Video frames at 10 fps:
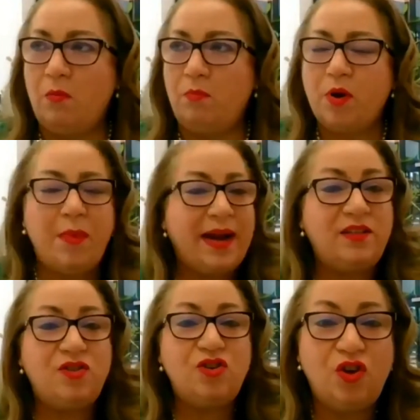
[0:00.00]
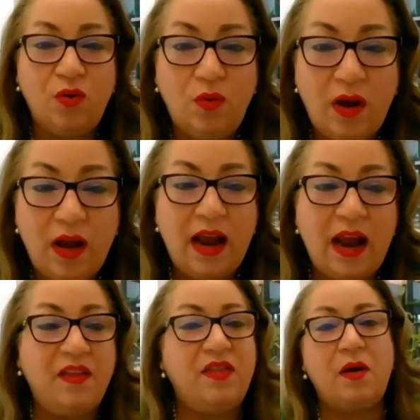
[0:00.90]
provide it to you,
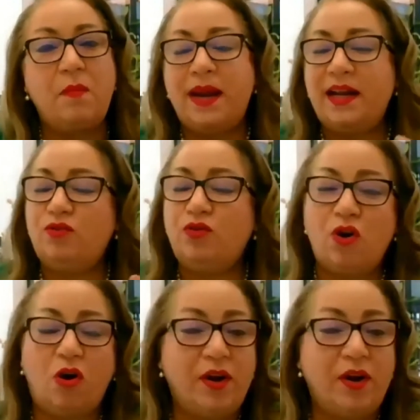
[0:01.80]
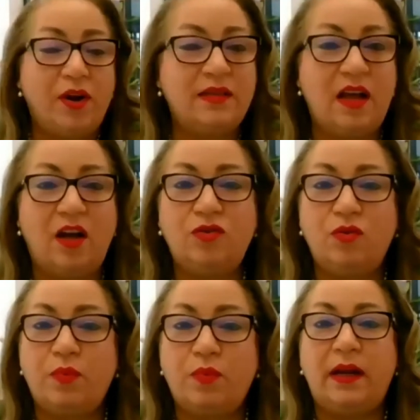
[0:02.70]
and there are many tutorials how
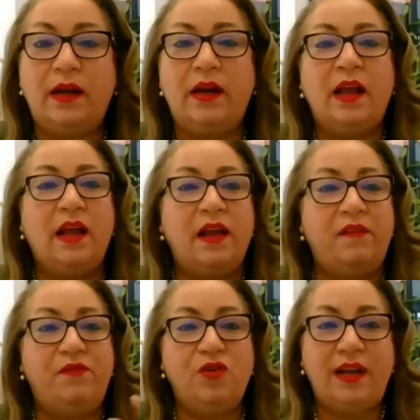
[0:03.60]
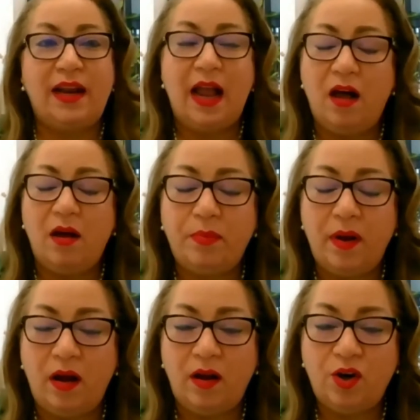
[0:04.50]
to read it. If you need help
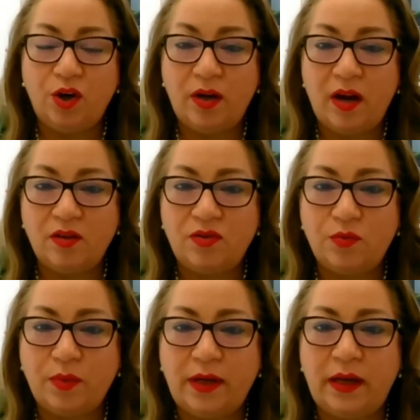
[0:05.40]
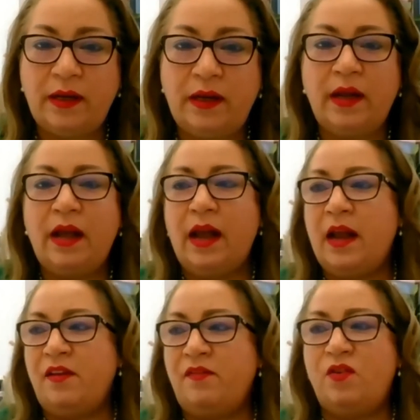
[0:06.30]
learning how to read it,
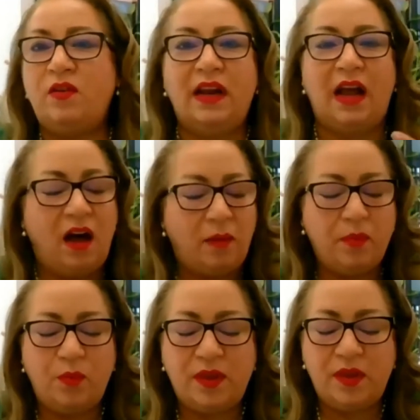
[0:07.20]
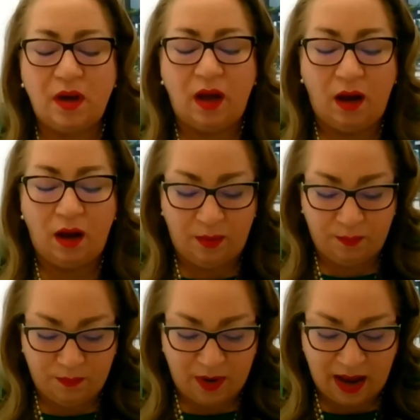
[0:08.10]
and if you need help with the
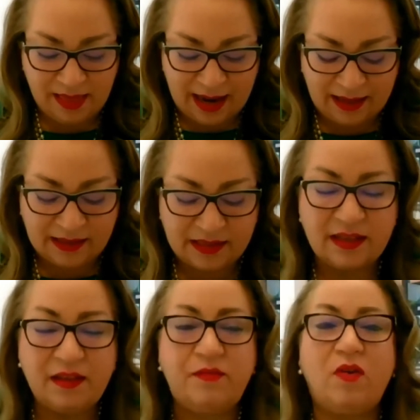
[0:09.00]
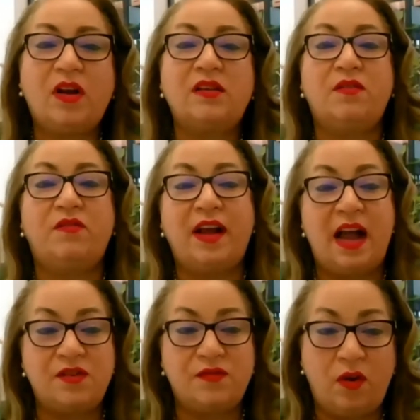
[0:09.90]
analysis and the forecast of the
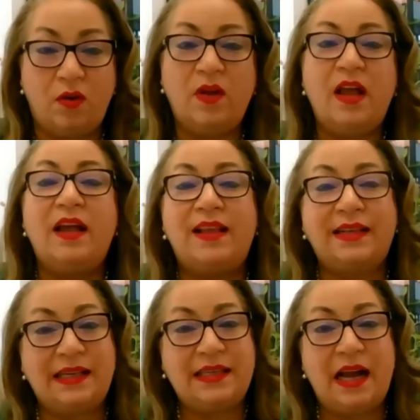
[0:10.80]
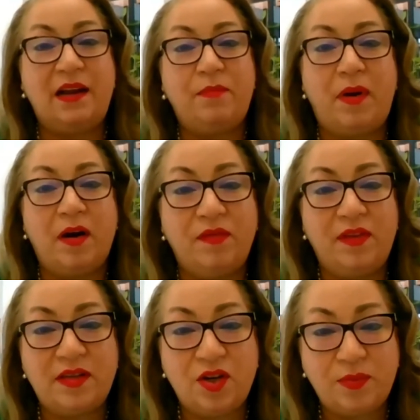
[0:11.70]
cash flow, that's exactly part of
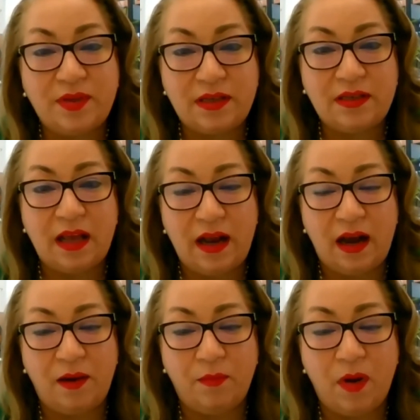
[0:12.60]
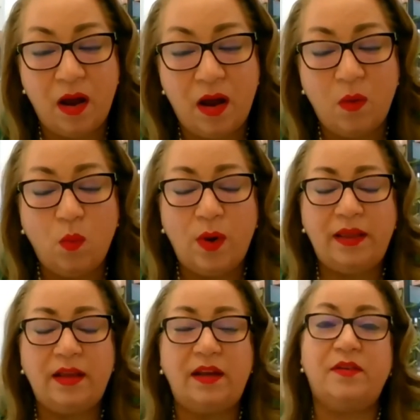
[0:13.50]
the services that we
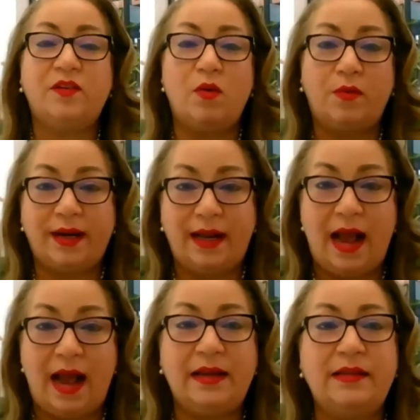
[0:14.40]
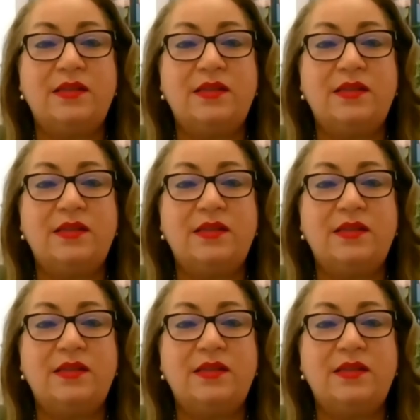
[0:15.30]
deliver to our clients.